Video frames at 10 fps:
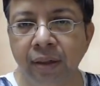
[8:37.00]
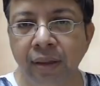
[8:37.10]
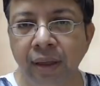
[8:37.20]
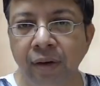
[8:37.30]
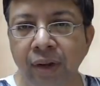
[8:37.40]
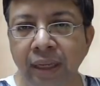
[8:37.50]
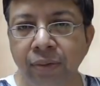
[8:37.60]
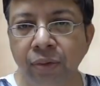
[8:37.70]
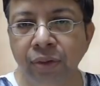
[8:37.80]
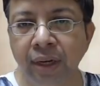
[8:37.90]

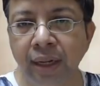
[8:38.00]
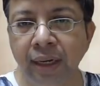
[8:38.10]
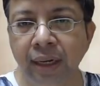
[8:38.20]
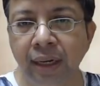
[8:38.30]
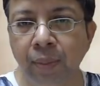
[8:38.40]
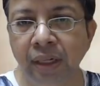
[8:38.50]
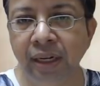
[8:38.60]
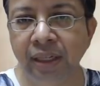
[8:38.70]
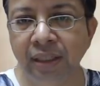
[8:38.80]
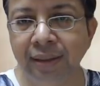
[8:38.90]
Inflation was running in double
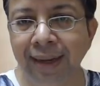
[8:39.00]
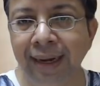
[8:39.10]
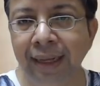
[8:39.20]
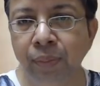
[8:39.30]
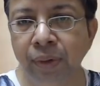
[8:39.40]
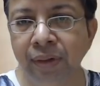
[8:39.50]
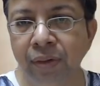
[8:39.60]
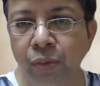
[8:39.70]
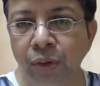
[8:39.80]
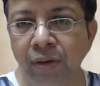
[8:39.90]
digits,
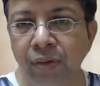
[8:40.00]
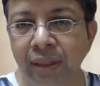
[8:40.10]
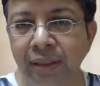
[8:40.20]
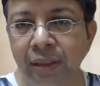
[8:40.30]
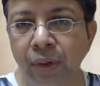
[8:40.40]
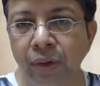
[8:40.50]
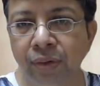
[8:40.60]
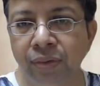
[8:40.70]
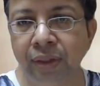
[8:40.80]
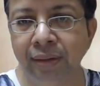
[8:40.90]
18% food inflation
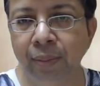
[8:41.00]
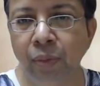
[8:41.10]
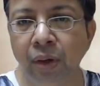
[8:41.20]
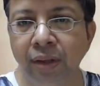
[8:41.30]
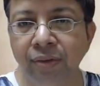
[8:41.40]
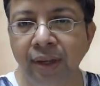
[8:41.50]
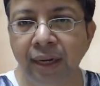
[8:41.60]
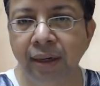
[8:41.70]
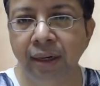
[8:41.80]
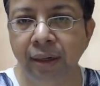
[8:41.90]
because of the stimulus we
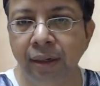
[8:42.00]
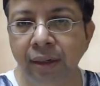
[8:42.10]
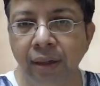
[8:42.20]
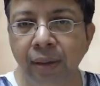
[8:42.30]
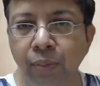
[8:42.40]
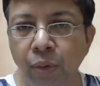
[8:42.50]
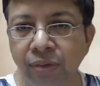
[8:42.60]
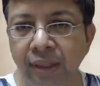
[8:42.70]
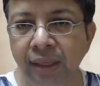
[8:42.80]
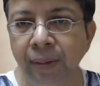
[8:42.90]
had done internally
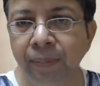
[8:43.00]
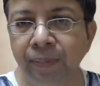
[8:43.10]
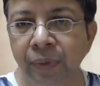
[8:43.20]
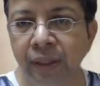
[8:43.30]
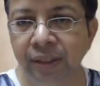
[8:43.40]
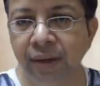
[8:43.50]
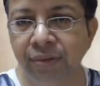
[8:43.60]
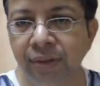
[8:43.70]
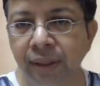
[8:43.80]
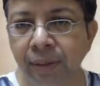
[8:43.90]
post the
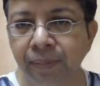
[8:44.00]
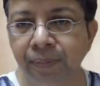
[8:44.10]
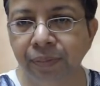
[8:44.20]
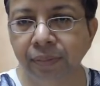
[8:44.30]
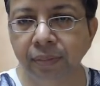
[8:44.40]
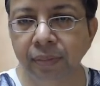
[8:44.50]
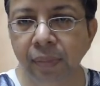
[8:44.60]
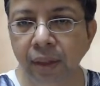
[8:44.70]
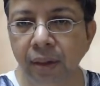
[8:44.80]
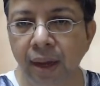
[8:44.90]
GFC.
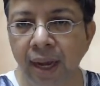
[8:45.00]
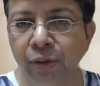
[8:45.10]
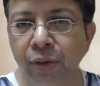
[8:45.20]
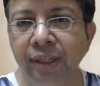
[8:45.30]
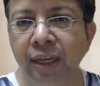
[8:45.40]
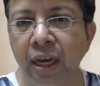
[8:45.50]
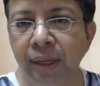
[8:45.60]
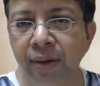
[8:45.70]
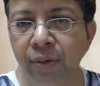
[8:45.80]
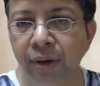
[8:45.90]
I thought the
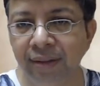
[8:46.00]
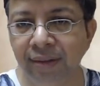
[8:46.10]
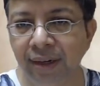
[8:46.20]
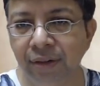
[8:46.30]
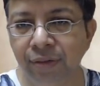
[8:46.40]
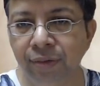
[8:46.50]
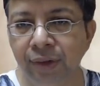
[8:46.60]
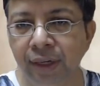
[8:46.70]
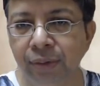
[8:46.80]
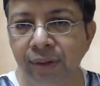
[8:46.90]
RBI would raise rates
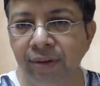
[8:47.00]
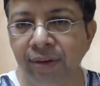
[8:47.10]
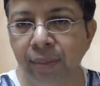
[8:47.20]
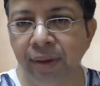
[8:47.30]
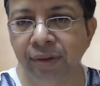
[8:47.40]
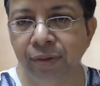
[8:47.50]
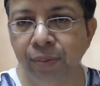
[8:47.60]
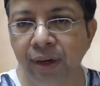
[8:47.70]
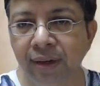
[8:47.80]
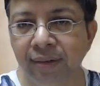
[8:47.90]
50 to 75 basis
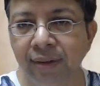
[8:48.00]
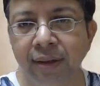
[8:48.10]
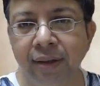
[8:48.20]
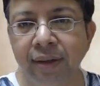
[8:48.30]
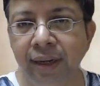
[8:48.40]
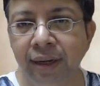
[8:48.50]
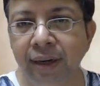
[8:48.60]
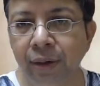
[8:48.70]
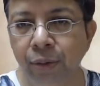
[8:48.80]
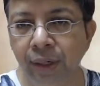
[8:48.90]
points. They
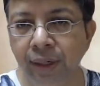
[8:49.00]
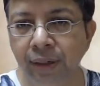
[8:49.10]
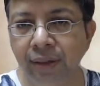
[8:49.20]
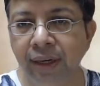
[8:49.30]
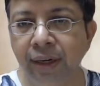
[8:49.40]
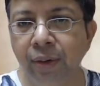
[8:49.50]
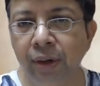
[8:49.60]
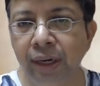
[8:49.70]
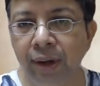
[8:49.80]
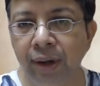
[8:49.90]
didn't do it. They did
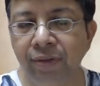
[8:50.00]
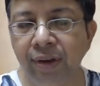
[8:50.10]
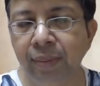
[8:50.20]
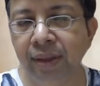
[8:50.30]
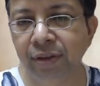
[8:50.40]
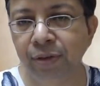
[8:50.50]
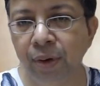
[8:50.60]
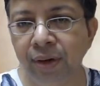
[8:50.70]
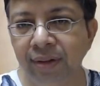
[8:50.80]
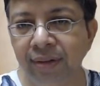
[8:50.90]
only 25 basis
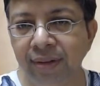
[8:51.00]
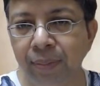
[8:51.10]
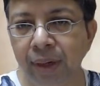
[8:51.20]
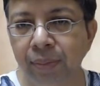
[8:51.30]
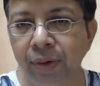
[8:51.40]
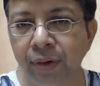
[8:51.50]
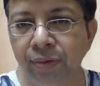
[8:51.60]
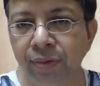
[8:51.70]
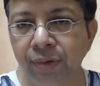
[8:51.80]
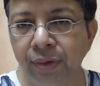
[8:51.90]
points in September
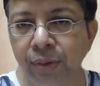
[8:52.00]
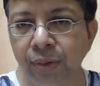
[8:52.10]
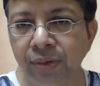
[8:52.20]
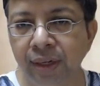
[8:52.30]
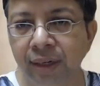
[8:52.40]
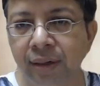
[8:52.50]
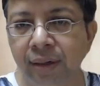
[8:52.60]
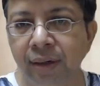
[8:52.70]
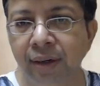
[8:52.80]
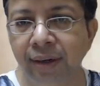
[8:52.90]
of
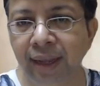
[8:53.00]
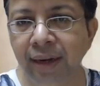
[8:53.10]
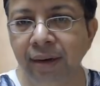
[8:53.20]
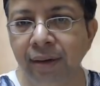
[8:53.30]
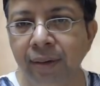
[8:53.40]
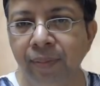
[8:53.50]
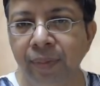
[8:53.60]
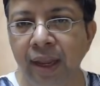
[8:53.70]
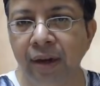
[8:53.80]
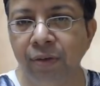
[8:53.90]
2010.
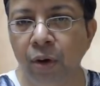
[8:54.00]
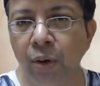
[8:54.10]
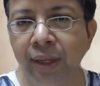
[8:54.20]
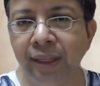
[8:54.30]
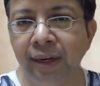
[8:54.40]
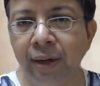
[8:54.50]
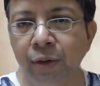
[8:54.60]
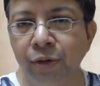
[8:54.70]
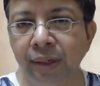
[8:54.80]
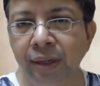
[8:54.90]
And following that
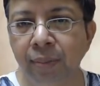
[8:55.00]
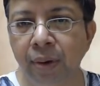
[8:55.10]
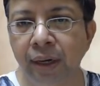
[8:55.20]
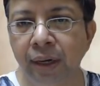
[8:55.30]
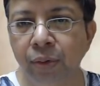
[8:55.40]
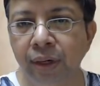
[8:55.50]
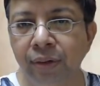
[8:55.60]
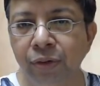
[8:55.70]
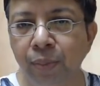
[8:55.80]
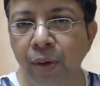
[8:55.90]
announcement, the market took
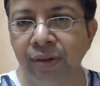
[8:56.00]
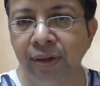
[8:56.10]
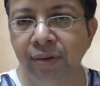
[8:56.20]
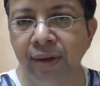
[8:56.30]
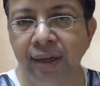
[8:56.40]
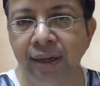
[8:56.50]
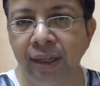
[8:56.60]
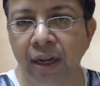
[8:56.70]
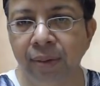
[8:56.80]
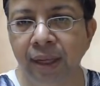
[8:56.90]
it so positively that
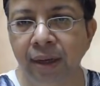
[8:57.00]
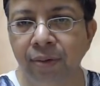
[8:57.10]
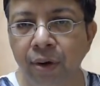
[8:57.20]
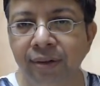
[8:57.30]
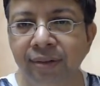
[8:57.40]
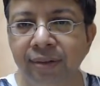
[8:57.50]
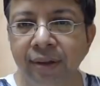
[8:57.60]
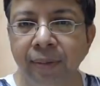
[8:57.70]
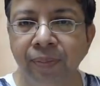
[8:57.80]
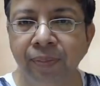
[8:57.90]
the RBI wants,
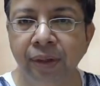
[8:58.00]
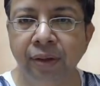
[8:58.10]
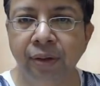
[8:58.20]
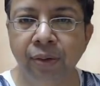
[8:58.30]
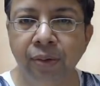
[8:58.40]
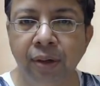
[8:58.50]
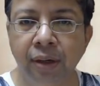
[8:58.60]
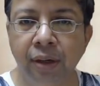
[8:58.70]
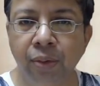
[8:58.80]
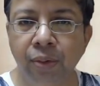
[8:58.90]
a
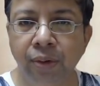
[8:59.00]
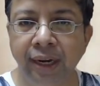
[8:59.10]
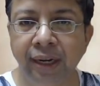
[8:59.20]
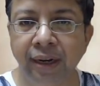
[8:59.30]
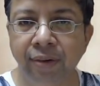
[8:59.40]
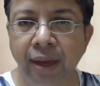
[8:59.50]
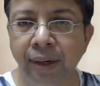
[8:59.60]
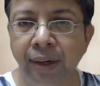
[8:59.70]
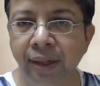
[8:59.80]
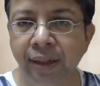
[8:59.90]
low rate
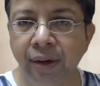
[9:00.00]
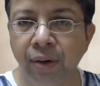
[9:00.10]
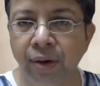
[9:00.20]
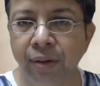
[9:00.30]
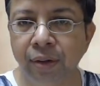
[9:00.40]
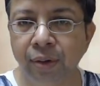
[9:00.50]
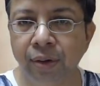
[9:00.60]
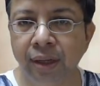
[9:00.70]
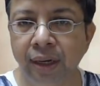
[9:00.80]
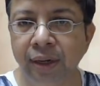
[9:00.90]
environment, and they're not,
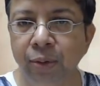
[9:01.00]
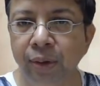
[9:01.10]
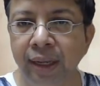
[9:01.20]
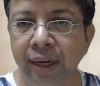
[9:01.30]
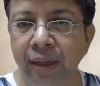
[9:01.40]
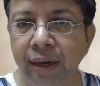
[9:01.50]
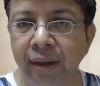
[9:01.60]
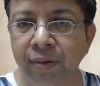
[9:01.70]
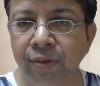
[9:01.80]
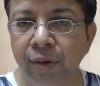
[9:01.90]
really doing
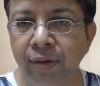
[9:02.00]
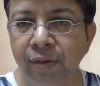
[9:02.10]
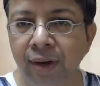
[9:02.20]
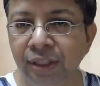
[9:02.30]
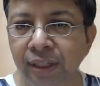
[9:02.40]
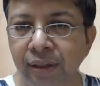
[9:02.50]
enough for inflation.